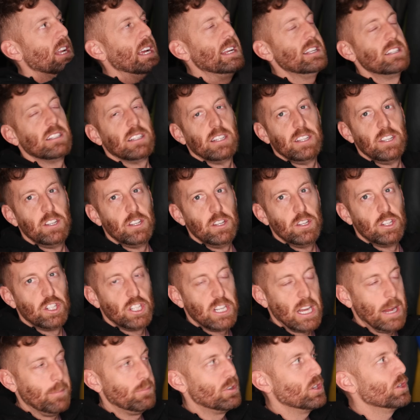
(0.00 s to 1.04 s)
nicely
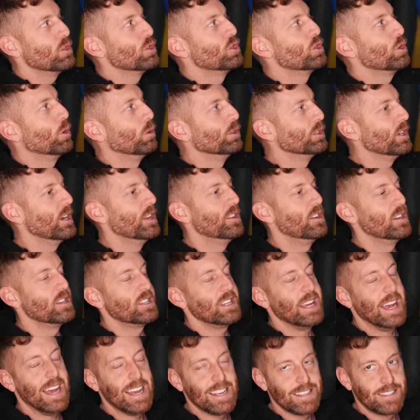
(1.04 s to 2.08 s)
shaped shoulder.
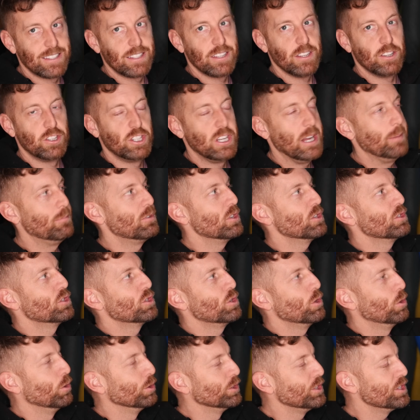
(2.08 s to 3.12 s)
There's S-shaped
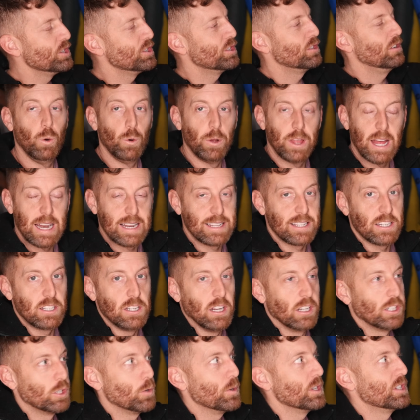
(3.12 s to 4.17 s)
shoulders. Whew, that is a
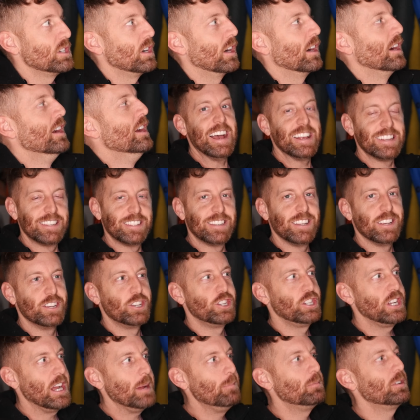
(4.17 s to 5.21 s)
tongue twister.
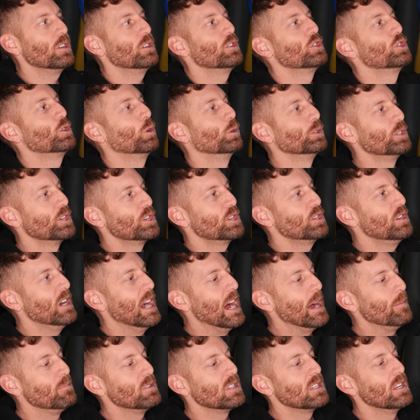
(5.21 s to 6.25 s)
S-shaped shoulder
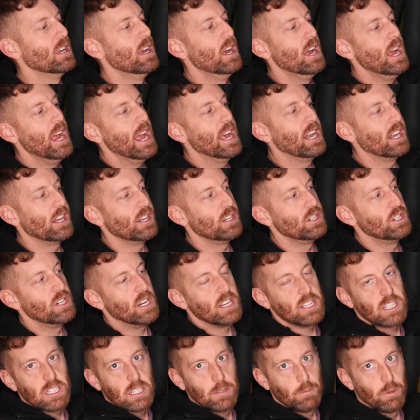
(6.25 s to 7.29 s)
straps, an
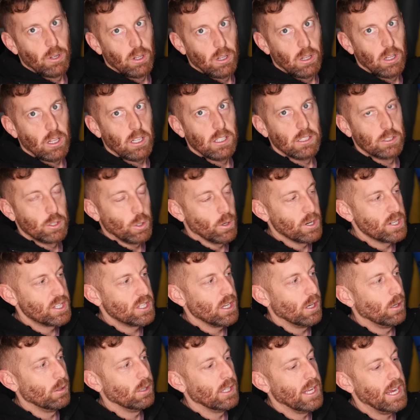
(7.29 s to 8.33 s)
adjustable
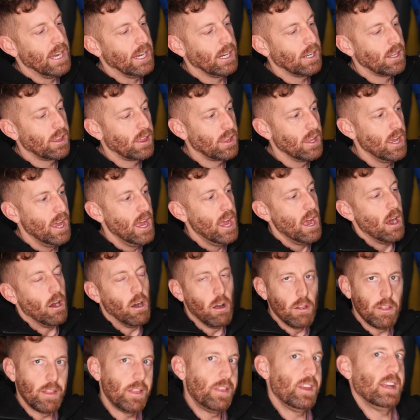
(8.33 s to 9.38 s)
torso length,
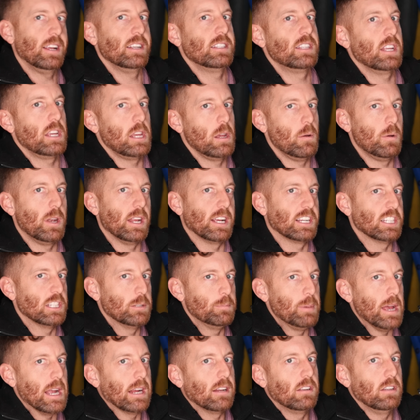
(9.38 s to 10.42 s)
all the things that you would
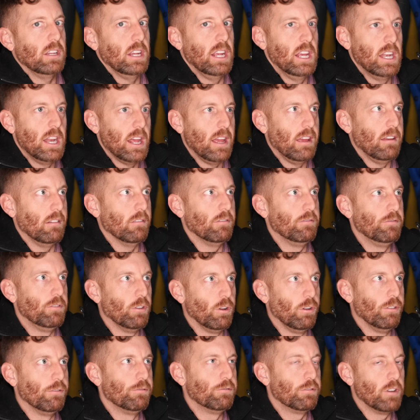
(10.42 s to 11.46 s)
expect in a
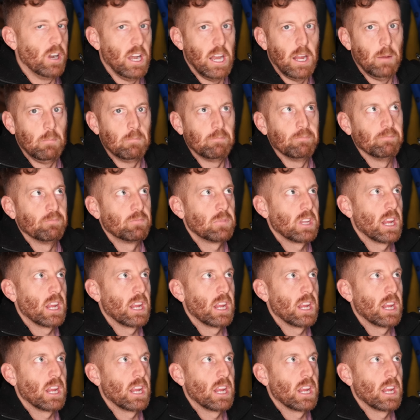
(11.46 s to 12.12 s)
full frame,